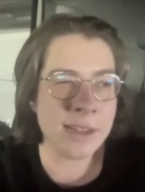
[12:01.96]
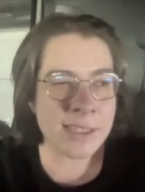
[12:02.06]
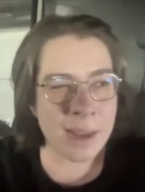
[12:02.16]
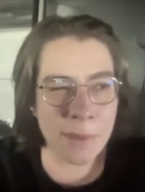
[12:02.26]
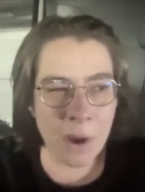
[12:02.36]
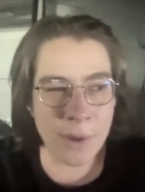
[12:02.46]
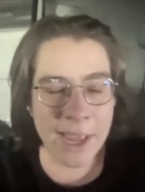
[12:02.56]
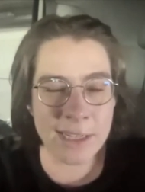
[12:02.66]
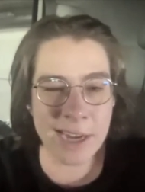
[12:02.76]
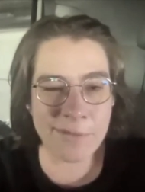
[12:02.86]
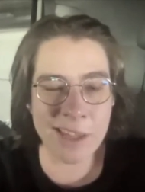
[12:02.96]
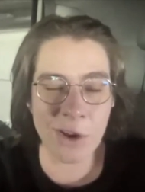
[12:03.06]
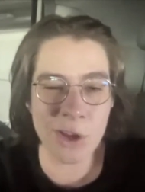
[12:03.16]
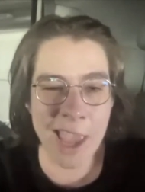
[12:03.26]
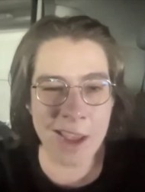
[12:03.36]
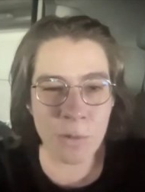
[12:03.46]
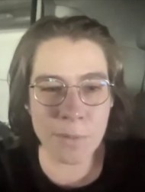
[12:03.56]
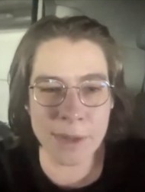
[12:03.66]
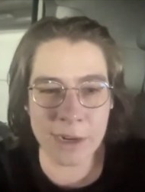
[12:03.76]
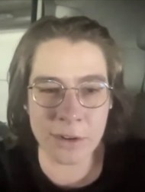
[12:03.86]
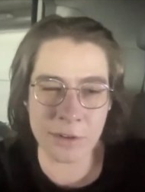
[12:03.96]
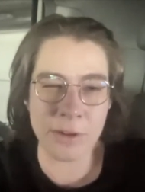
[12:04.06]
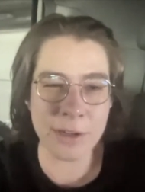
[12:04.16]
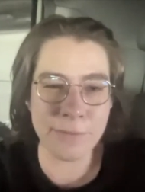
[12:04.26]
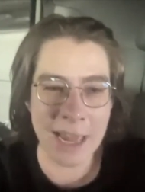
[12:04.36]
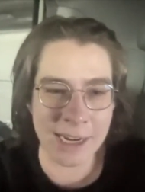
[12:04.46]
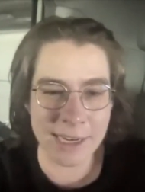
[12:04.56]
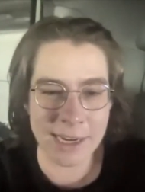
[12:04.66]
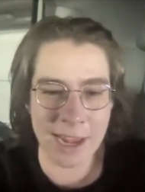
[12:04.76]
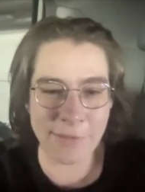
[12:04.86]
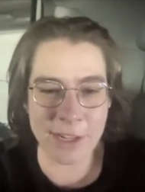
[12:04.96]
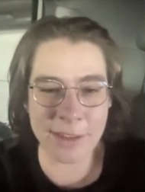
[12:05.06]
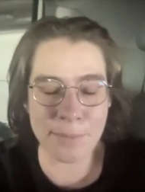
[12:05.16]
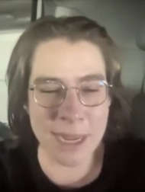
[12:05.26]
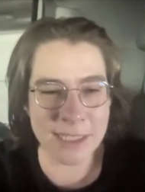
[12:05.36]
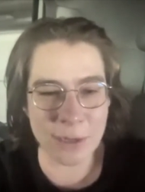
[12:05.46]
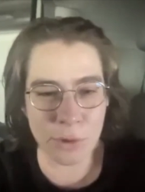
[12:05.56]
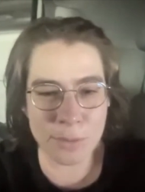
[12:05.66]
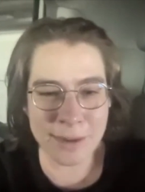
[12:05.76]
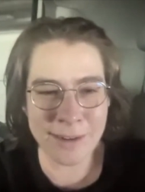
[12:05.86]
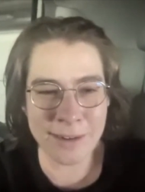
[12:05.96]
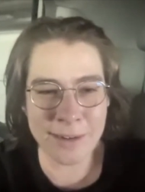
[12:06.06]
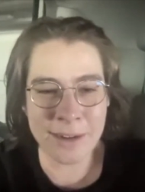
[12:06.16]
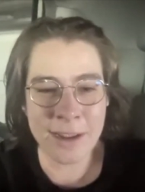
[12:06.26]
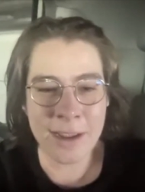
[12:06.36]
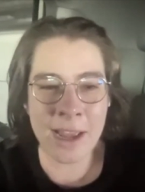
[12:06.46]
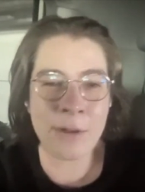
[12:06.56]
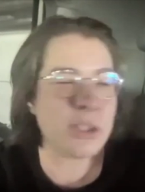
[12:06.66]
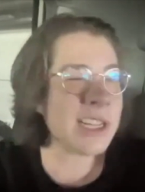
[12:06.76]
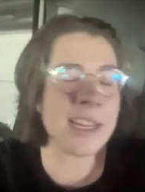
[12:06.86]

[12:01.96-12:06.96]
somehow we had to have the okay woman so you could validate having the messy mm. woman. Yeah, and I was just